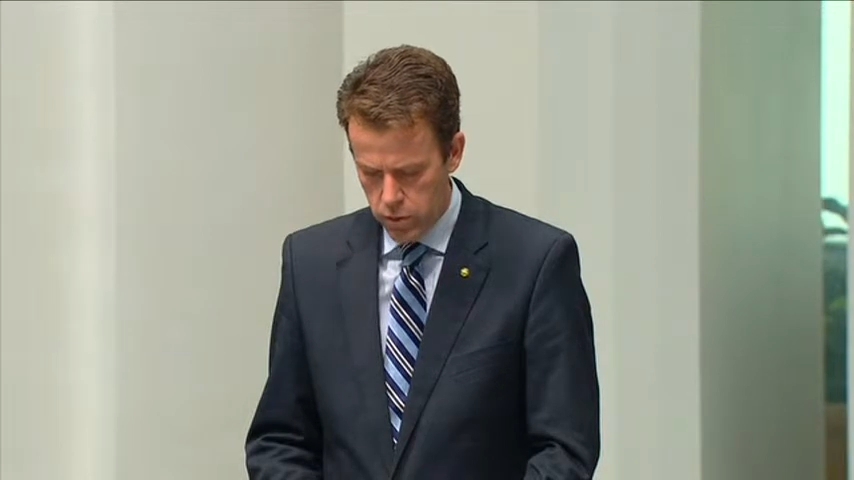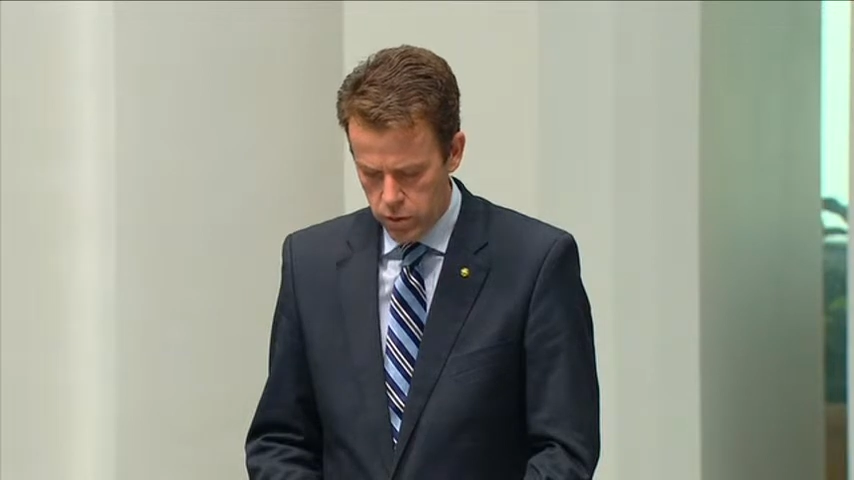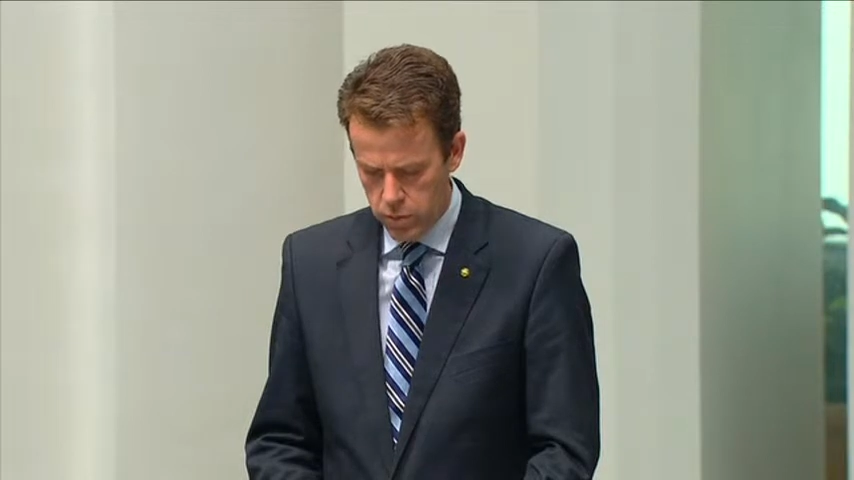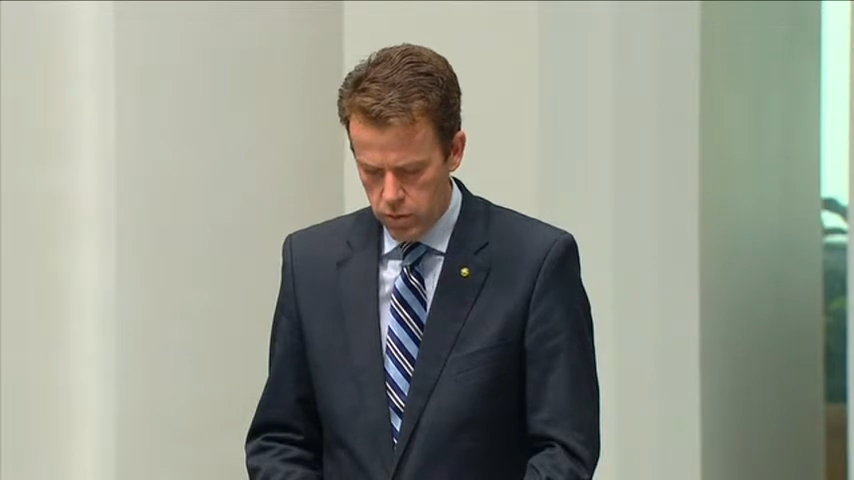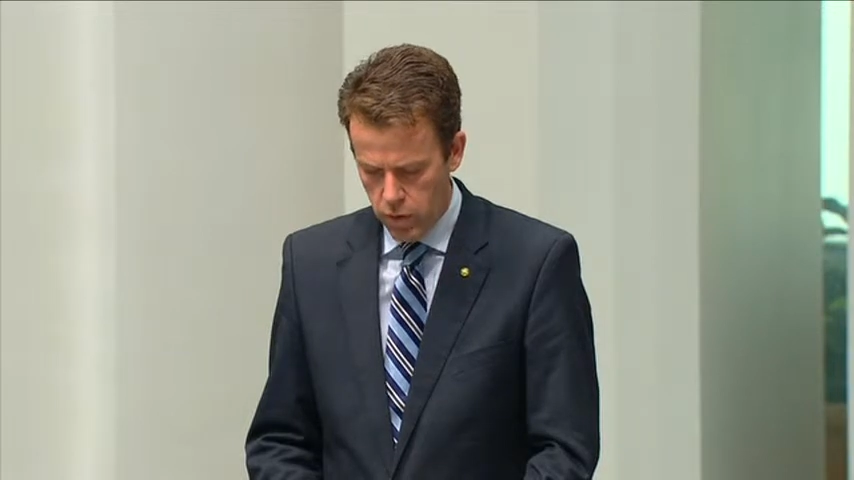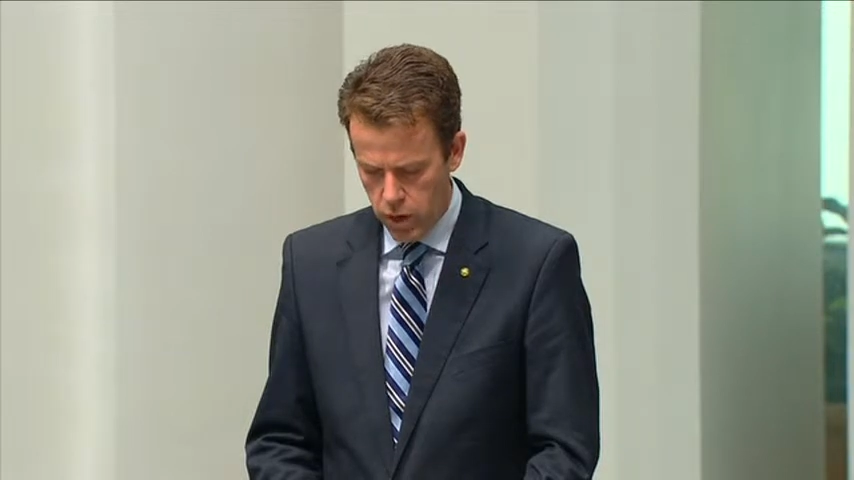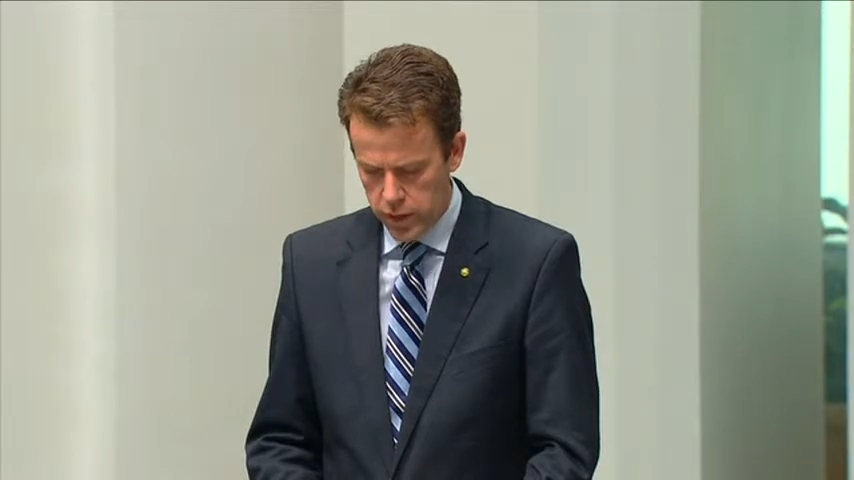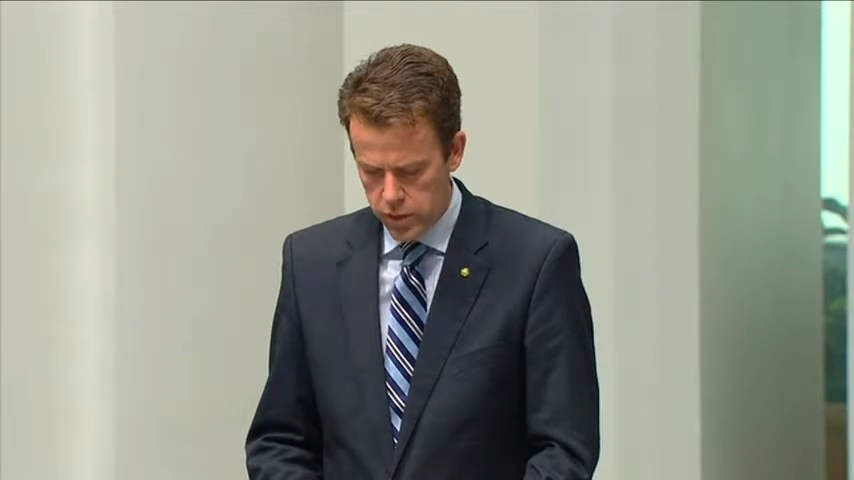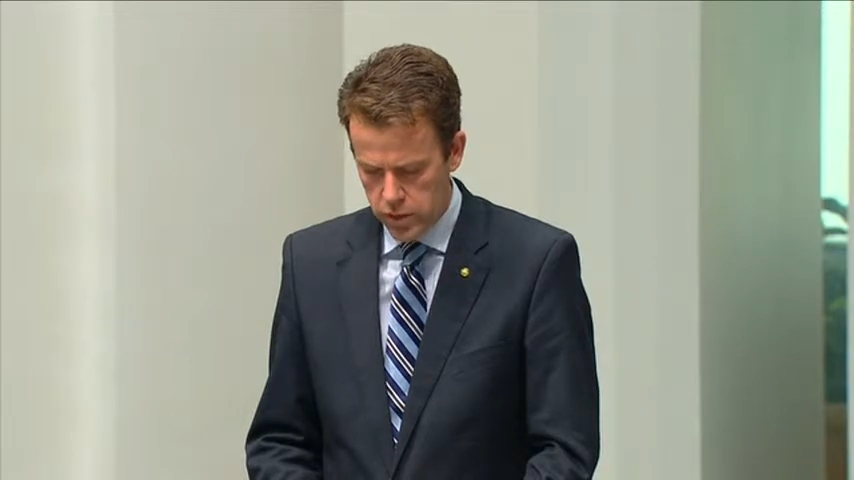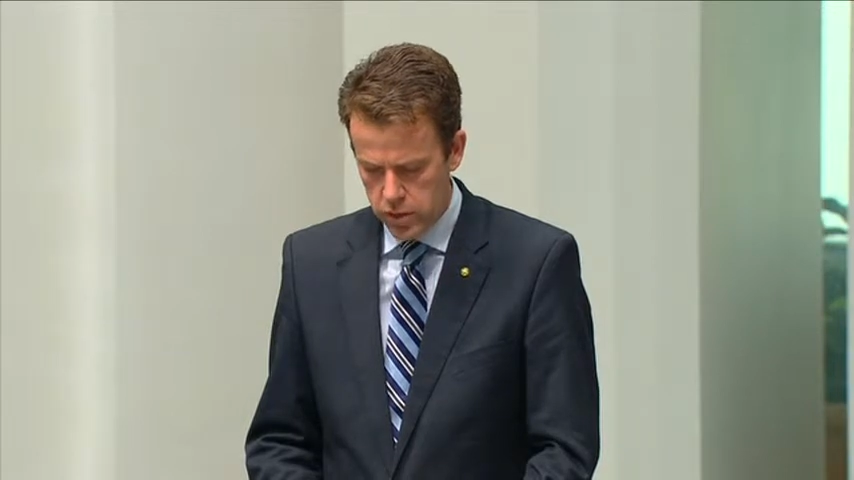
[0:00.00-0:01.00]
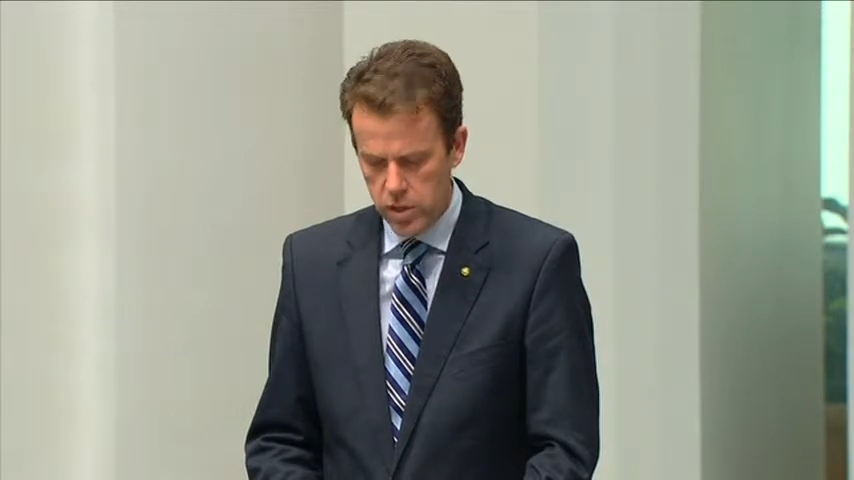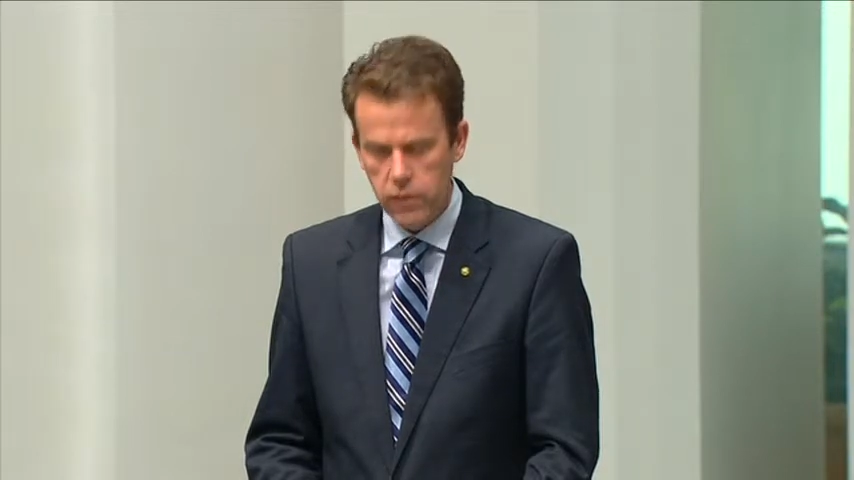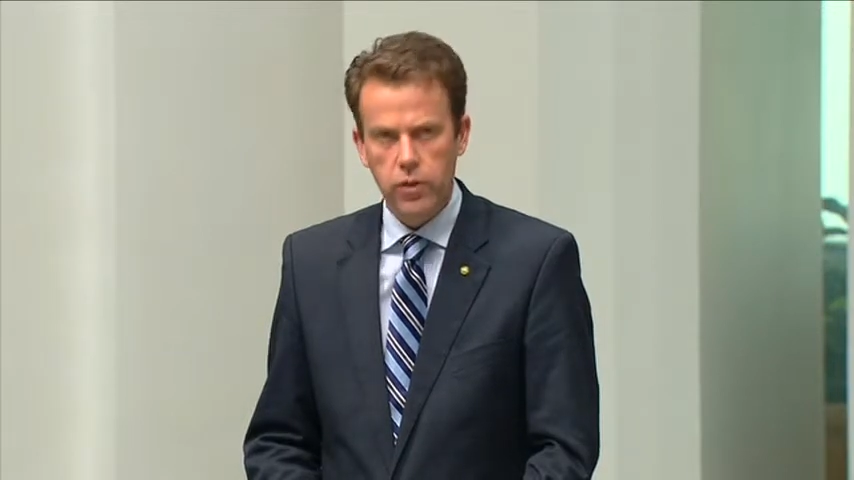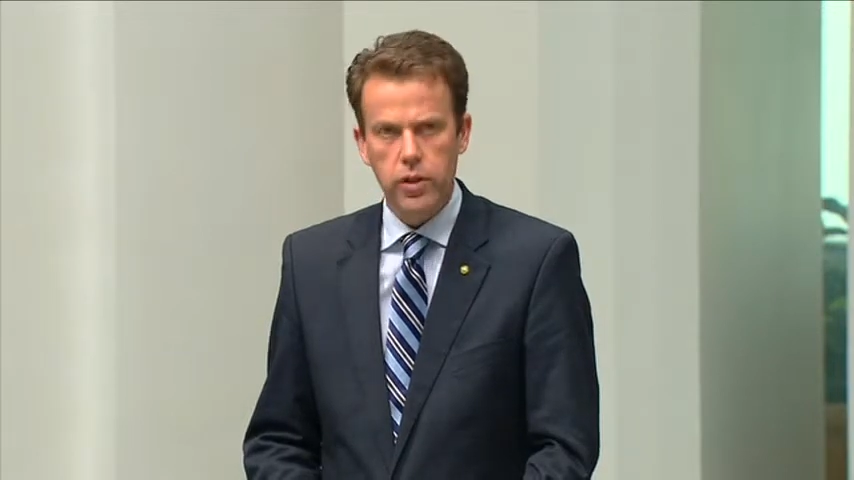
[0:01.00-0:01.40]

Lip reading: human rights and civil